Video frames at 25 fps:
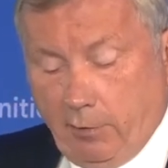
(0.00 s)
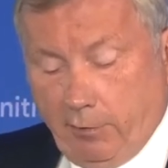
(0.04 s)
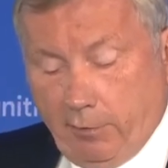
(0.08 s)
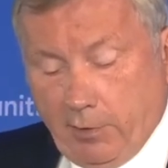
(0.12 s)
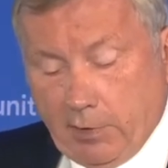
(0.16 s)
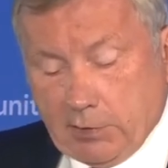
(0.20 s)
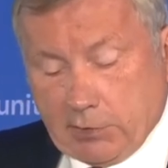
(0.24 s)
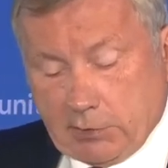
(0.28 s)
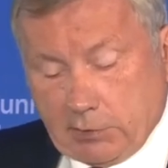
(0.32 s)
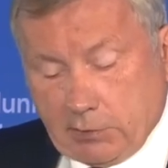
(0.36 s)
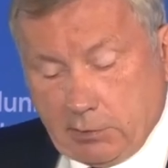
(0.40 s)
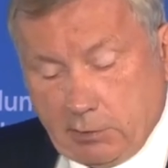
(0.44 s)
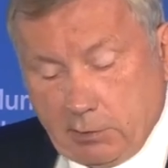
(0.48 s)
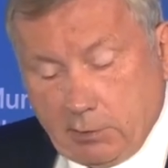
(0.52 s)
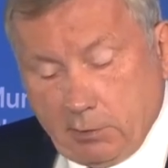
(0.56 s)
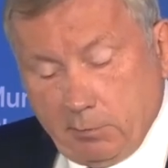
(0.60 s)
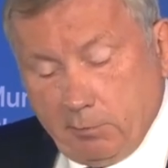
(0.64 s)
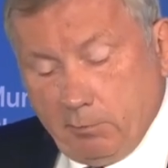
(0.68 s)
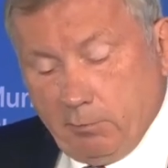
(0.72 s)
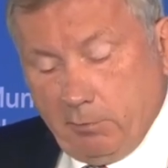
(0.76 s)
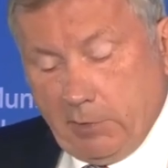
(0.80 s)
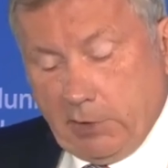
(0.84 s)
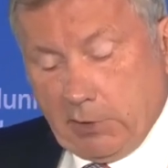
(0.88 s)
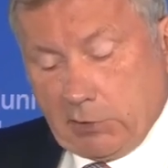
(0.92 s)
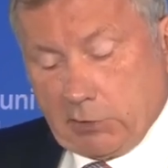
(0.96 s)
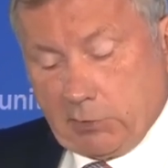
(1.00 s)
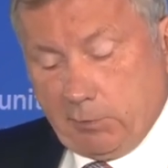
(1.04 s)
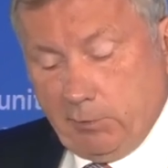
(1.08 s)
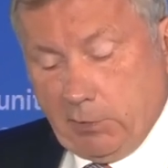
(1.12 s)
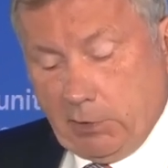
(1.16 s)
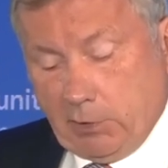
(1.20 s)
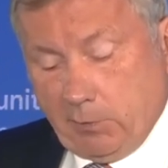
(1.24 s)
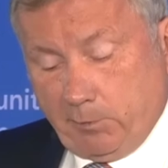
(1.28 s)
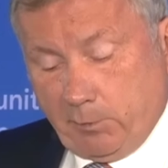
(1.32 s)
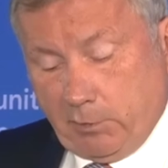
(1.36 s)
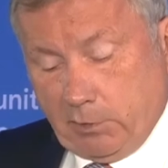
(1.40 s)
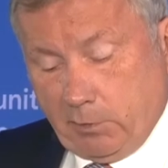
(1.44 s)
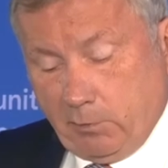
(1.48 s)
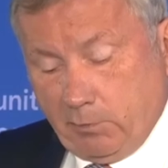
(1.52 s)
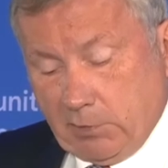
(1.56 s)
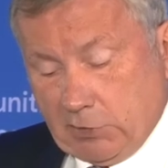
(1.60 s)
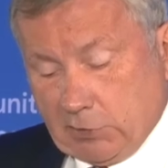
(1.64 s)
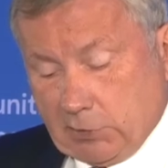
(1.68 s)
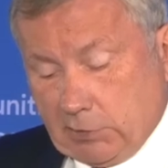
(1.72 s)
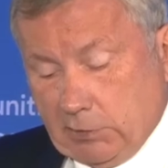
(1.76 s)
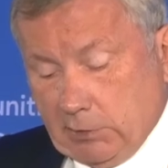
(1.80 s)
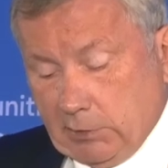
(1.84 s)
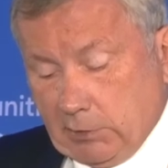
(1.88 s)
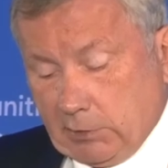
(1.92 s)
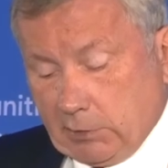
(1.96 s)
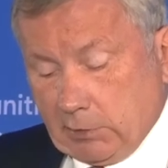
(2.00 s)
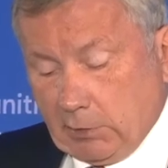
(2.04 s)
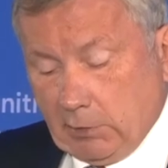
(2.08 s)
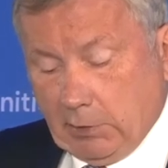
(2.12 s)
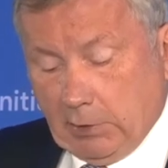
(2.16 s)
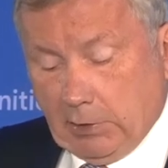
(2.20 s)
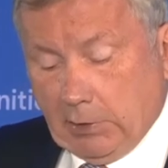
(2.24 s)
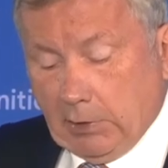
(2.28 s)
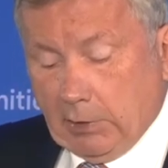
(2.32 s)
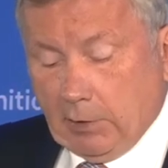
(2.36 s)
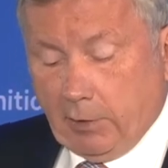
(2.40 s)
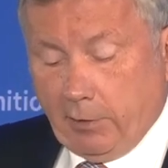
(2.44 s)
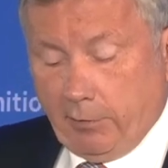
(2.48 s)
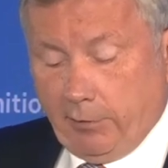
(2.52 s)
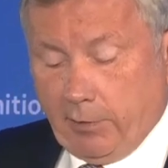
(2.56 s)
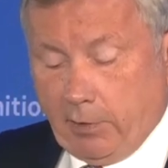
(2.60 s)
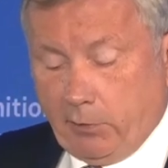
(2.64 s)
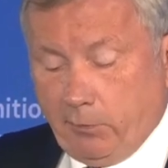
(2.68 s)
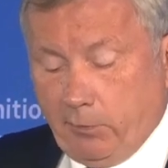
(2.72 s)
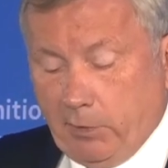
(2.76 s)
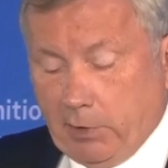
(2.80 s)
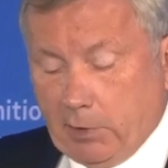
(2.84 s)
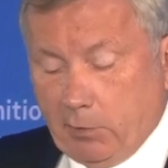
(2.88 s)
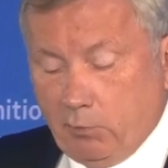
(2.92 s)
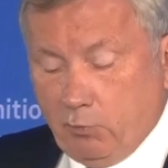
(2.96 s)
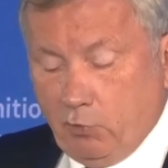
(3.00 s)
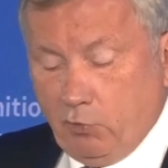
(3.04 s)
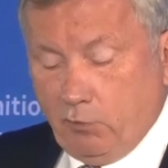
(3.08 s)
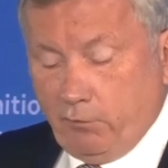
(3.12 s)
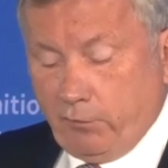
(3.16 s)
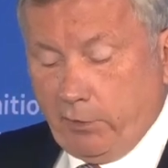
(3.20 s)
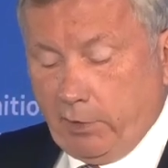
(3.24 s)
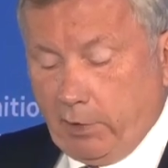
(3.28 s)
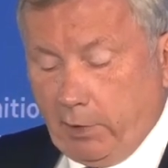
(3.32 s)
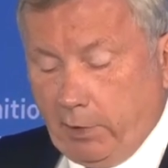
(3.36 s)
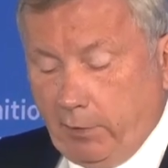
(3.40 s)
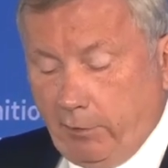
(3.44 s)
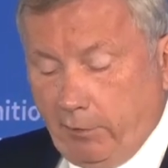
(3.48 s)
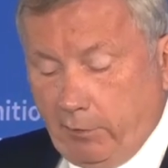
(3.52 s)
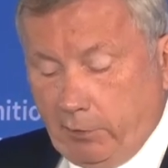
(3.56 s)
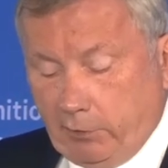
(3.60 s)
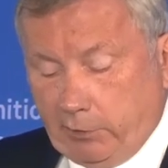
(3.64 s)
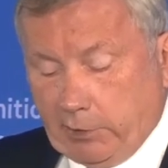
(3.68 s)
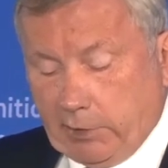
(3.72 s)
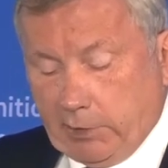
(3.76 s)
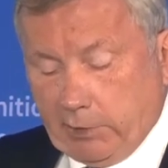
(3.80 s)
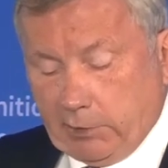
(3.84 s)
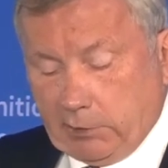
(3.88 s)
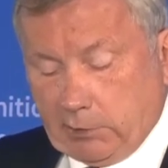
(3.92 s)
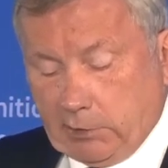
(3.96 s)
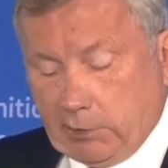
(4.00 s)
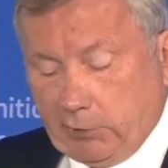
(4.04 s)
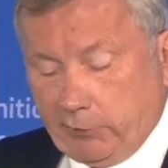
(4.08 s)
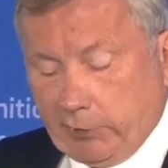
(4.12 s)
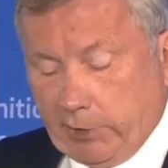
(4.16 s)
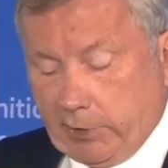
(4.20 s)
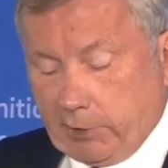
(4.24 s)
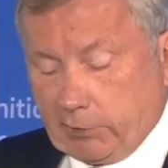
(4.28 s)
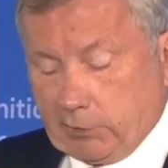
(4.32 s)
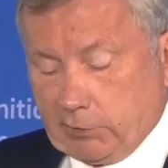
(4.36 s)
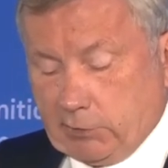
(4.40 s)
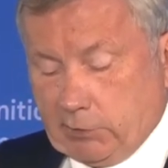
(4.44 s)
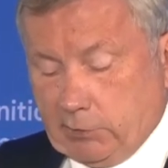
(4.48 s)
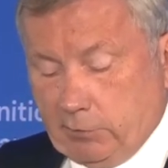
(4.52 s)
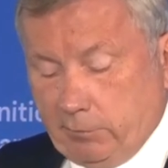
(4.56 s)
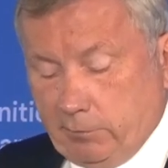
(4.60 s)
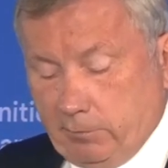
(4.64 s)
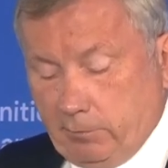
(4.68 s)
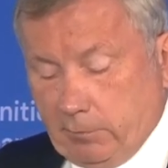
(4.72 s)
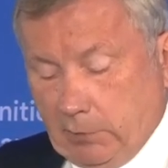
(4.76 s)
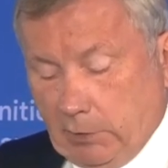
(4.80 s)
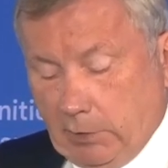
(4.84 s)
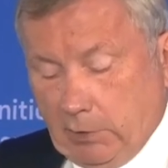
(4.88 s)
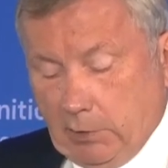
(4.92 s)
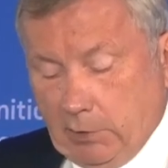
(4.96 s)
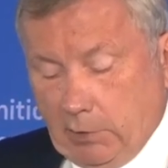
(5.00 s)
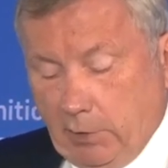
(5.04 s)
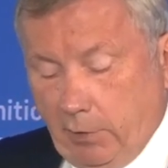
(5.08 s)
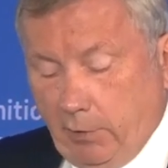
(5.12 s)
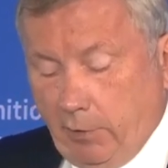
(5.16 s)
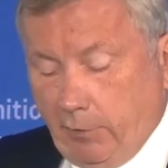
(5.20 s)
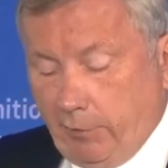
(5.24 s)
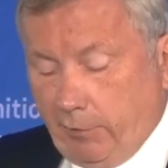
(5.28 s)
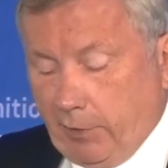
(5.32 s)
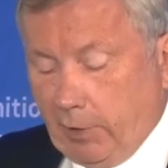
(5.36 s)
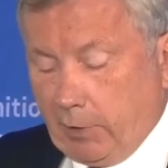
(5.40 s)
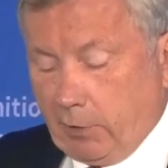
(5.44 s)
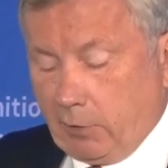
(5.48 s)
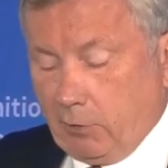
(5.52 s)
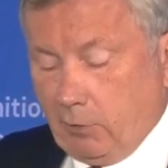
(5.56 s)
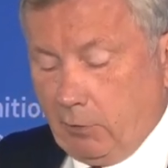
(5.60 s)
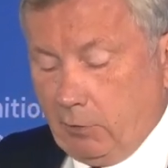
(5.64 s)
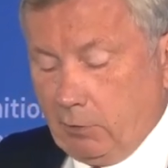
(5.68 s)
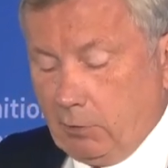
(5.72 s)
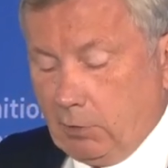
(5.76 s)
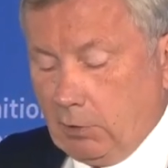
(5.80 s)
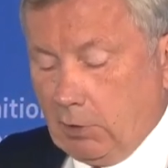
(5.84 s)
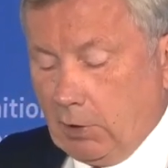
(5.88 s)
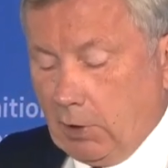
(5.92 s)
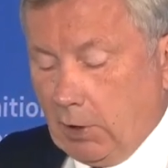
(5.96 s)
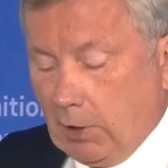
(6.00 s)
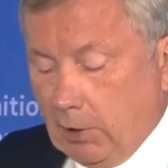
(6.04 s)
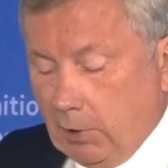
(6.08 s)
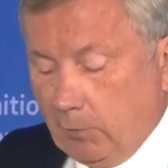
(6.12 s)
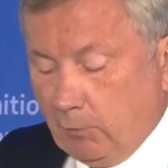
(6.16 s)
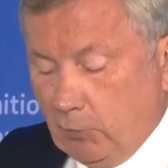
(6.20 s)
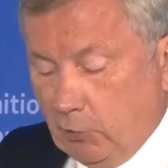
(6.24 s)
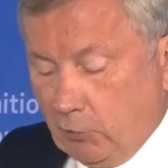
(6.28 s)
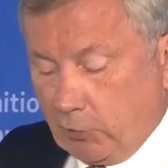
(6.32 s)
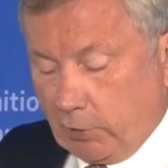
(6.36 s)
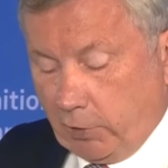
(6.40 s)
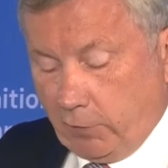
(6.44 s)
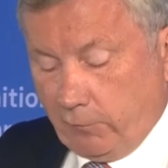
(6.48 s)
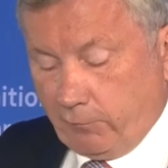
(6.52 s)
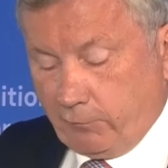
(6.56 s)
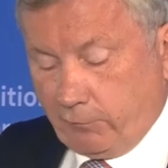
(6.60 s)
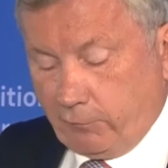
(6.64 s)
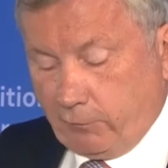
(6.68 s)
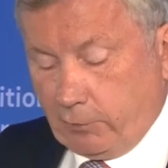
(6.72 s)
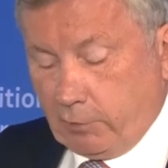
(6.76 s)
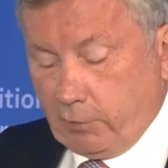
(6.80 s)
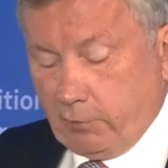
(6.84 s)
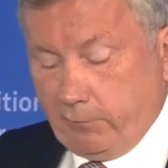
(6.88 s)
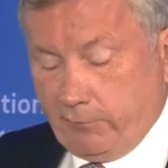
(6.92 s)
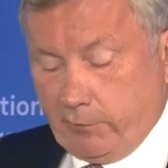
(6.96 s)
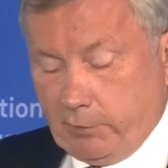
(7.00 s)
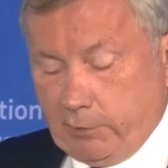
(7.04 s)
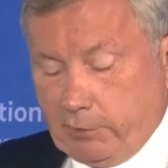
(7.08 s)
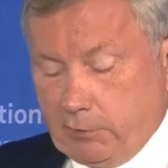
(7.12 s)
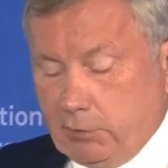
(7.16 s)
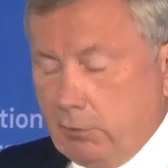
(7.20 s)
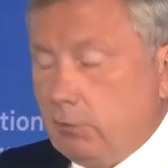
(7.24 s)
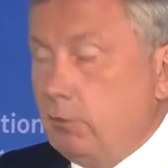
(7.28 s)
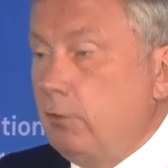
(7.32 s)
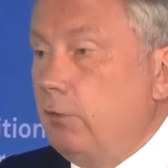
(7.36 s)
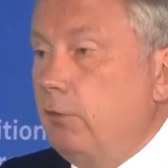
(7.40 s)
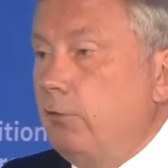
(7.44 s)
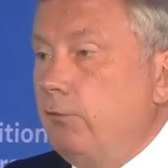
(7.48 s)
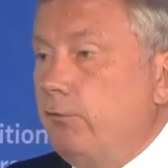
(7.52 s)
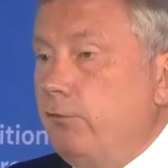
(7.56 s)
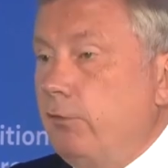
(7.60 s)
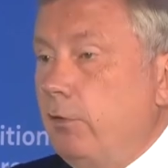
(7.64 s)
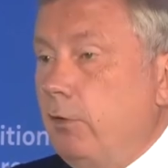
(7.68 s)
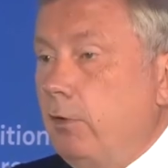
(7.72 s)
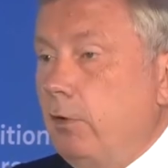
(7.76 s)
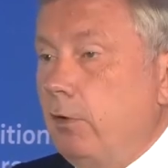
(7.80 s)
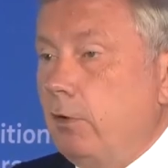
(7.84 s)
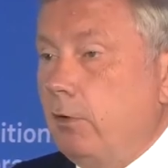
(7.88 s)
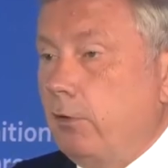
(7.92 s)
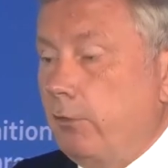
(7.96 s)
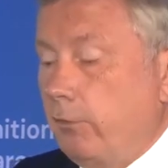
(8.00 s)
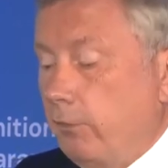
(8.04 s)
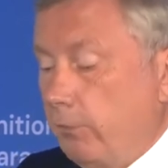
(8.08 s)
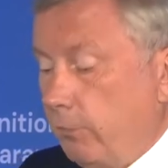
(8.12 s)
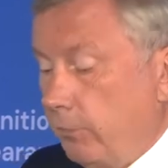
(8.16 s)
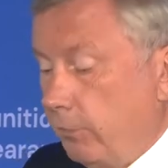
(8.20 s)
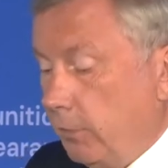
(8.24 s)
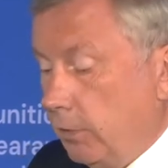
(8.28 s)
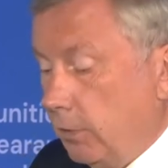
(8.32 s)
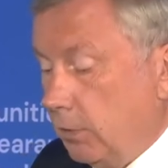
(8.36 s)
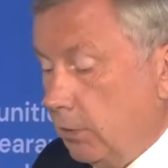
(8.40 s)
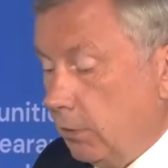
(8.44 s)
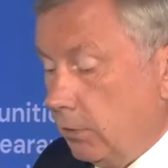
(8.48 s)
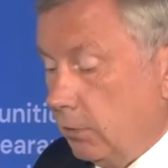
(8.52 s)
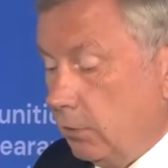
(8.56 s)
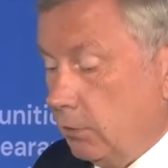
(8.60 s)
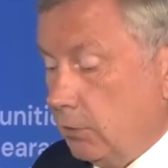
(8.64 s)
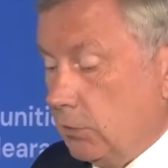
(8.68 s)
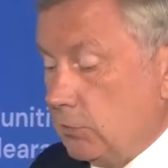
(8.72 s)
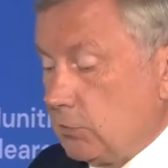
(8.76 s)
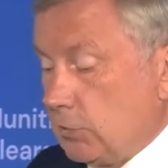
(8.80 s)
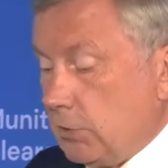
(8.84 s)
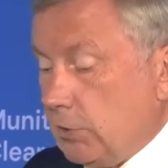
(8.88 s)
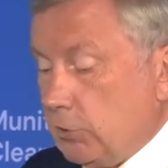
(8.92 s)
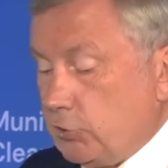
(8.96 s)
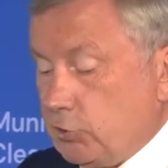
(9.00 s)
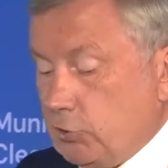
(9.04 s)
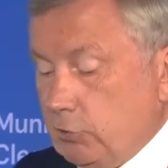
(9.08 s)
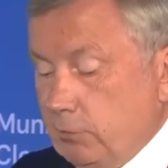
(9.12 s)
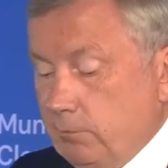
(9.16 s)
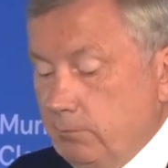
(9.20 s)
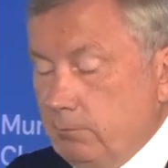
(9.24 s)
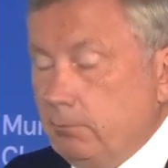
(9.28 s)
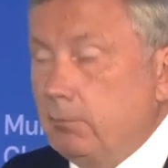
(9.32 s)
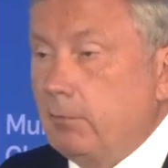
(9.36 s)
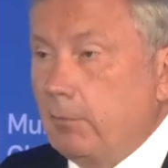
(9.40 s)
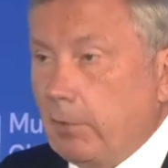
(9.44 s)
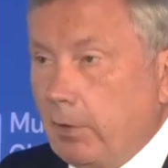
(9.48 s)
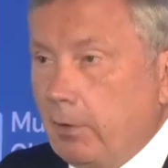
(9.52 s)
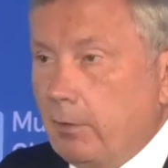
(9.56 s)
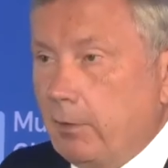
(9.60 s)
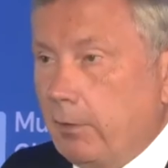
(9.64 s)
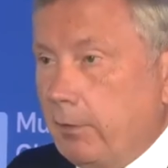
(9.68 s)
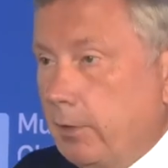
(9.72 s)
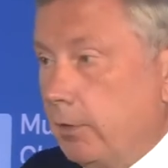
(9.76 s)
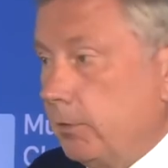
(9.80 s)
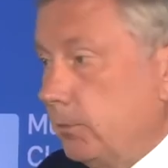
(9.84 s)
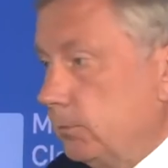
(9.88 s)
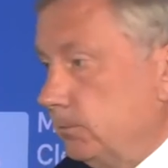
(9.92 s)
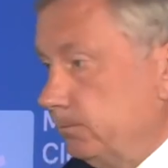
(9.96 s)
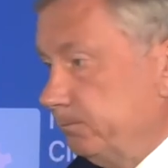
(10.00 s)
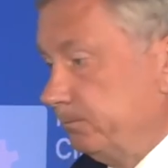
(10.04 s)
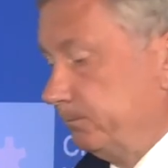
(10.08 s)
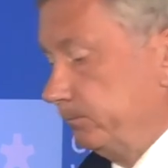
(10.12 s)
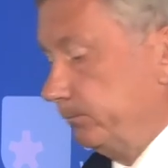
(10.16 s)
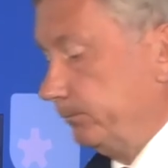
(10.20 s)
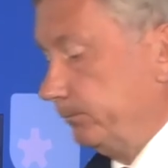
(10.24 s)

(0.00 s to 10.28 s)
This makes me optimistic that we are moving in the right direction. Thank you. I am looking forward for the discussion. Thank you.